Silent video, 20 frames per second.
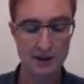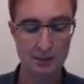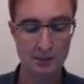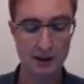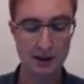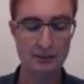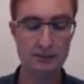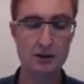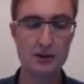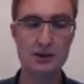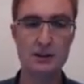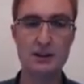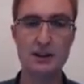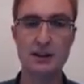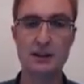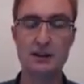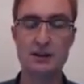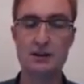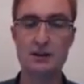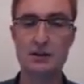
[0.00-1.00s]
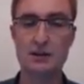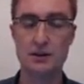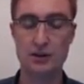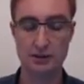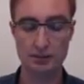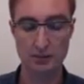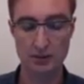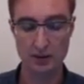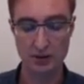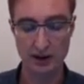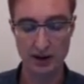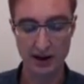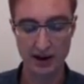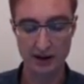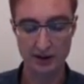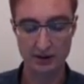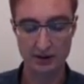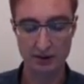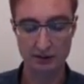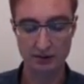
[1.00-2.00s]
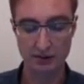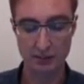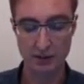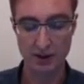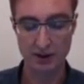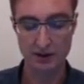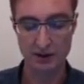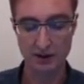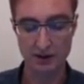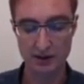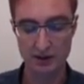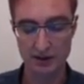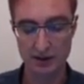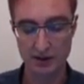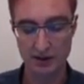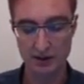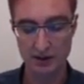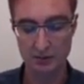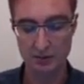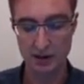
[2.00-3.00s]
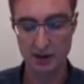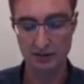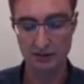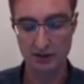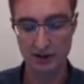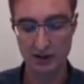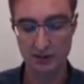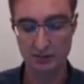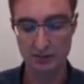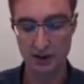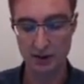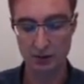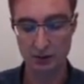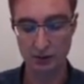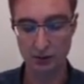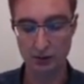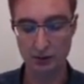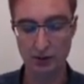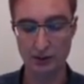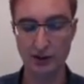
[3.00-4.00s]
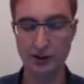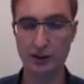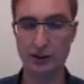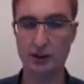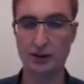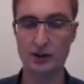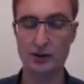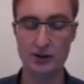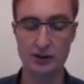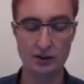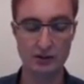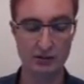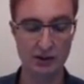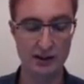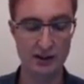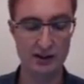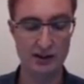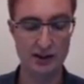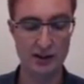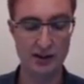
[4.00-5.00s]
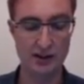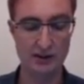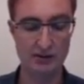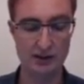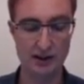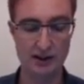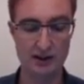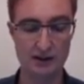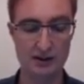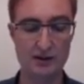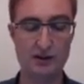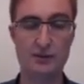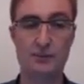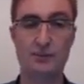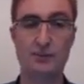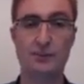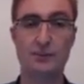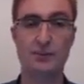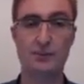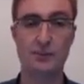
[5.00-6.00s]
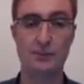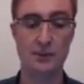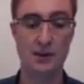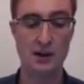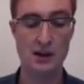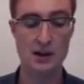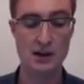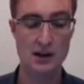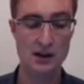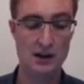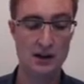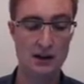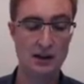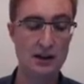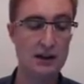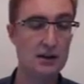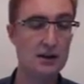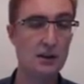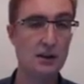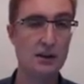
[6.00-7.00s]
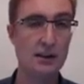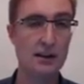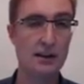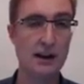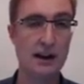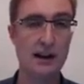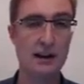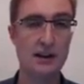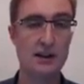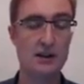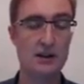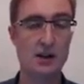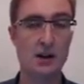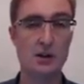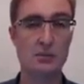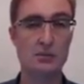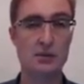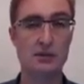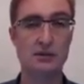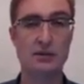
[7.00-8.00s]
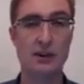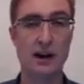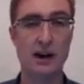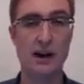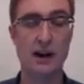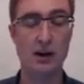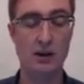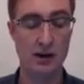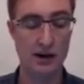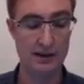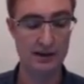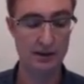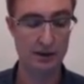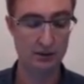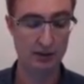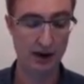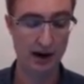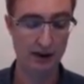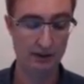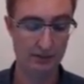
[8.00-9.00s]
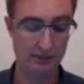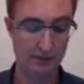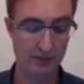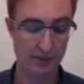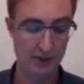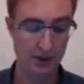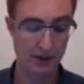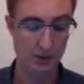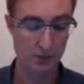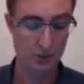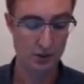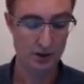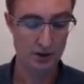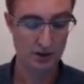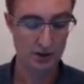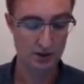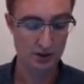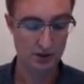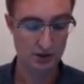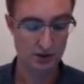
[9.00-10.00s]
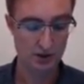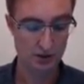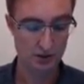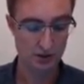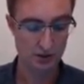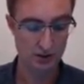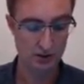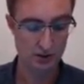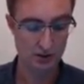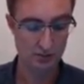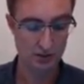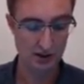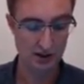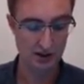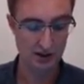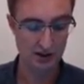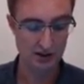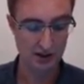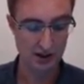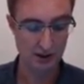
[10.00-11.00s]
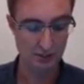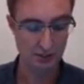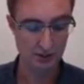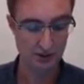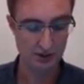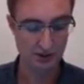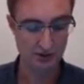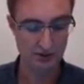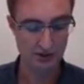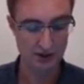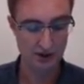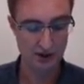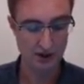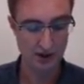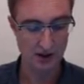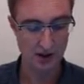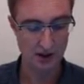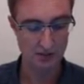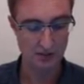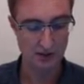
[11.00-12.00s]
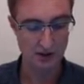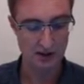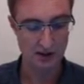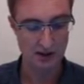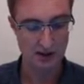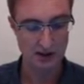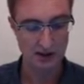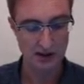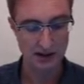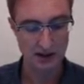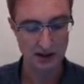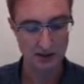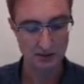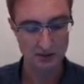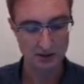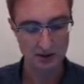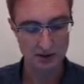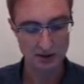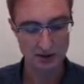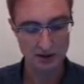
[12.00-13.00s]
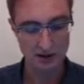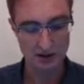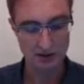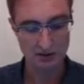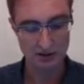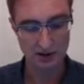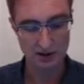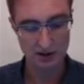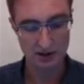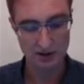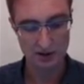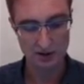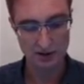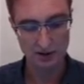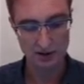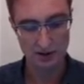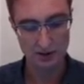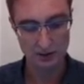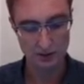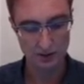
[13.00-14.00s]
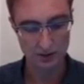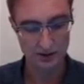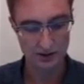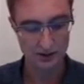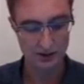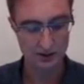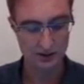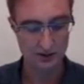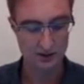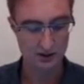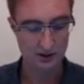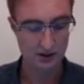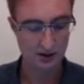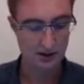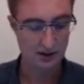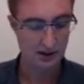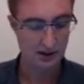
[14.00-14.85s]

The buffer is there to smooth it out so information can sit in the buffer and be drawn at a constant rate at the other end. Let's look at that in terms of our other graph, which just shows the media samples over time. Here was the generation at the source.